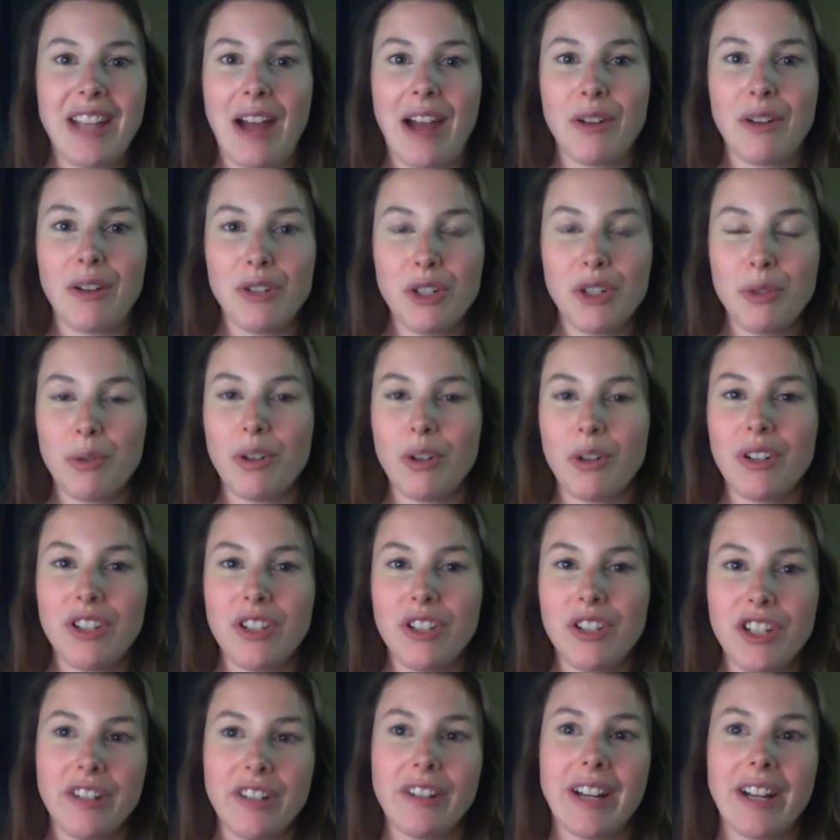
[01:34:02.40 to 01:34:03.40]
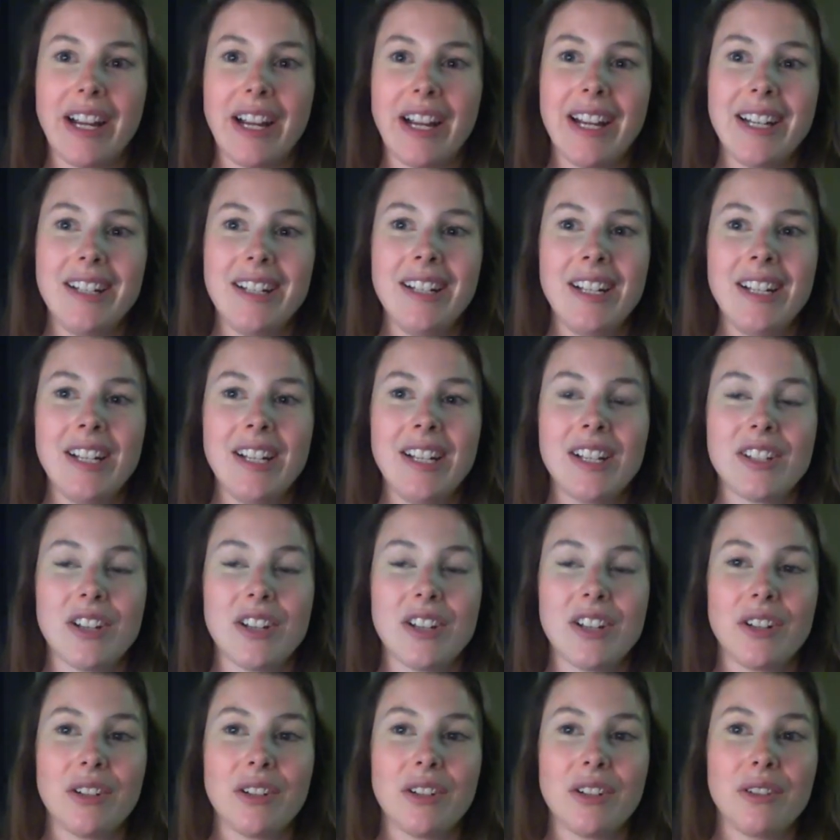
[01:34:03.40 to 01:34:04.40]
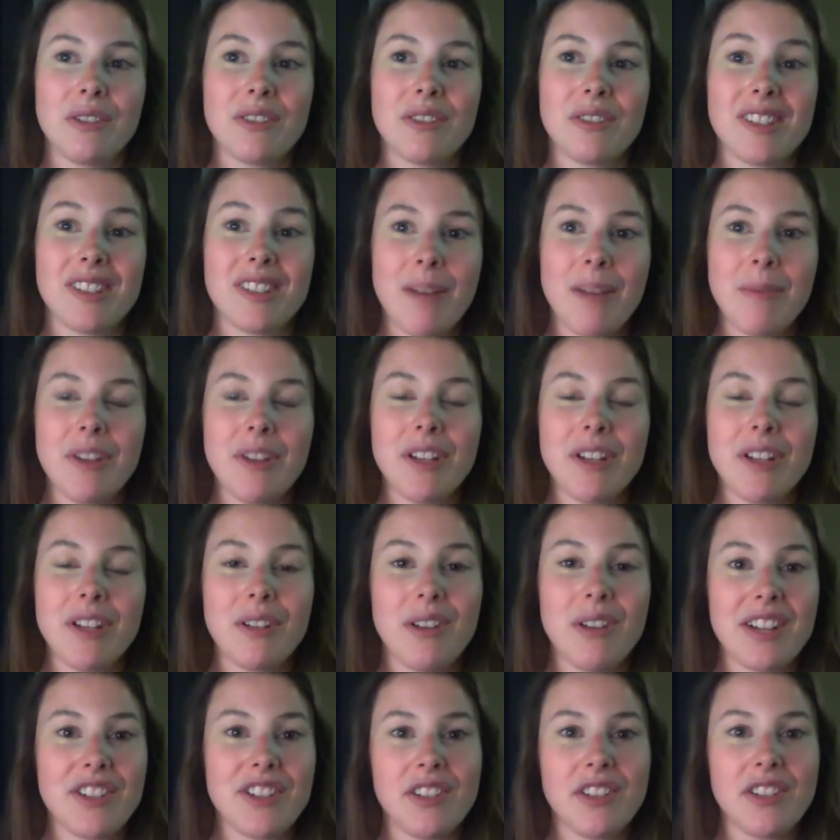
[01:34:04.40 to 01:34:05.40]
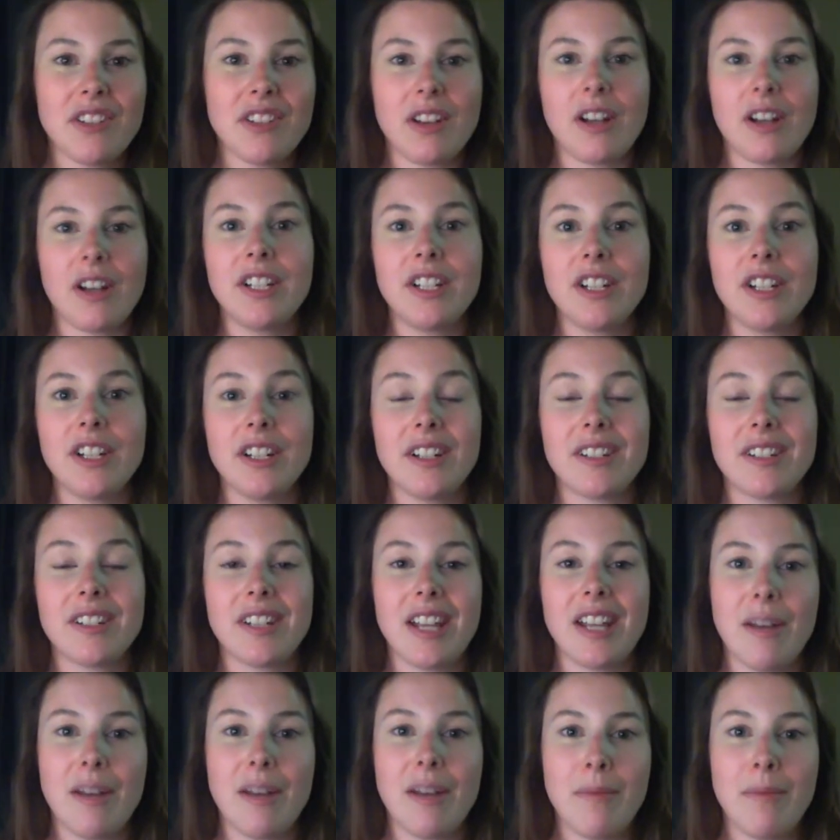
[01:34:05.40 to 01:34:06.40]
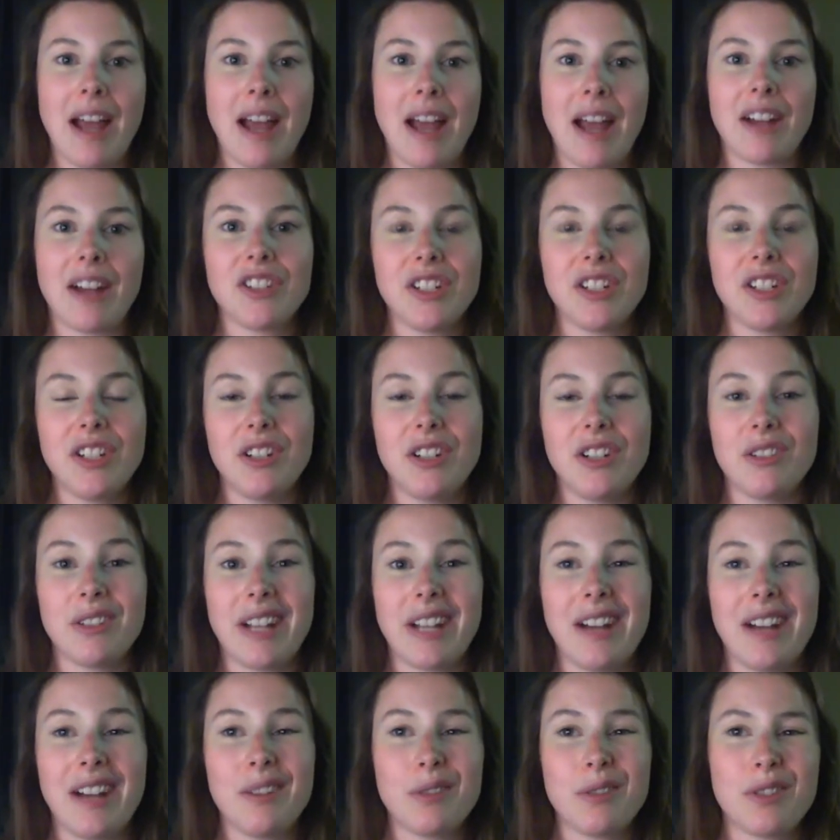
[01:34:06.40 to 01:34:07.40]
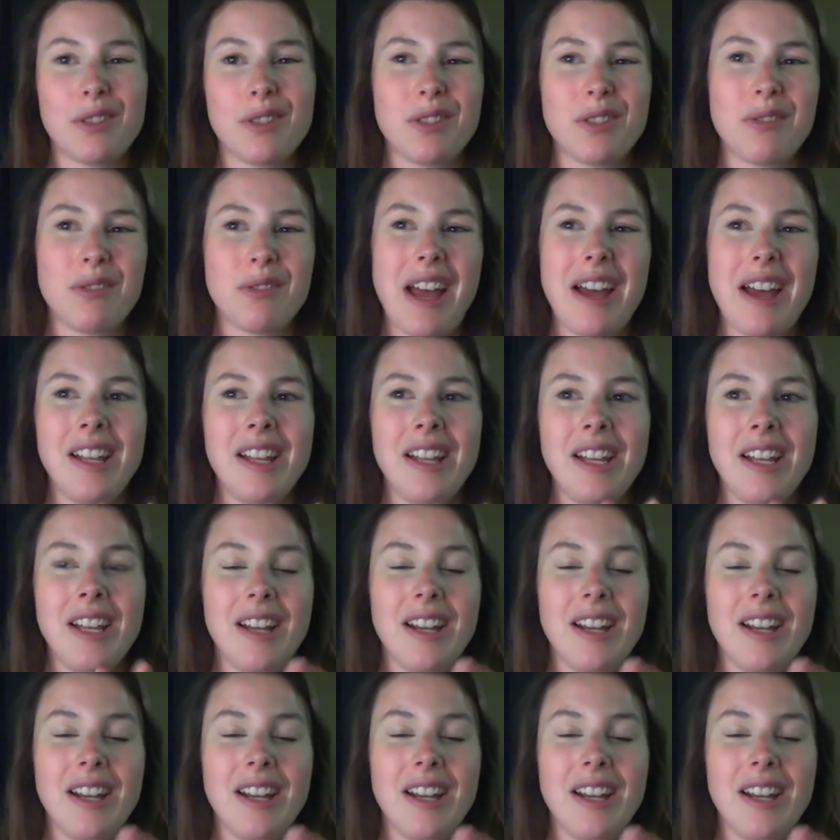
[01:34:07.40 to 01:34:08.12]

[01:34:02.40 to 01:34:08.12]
count towards your grade. So some of the questions on your exam actually don't count, so that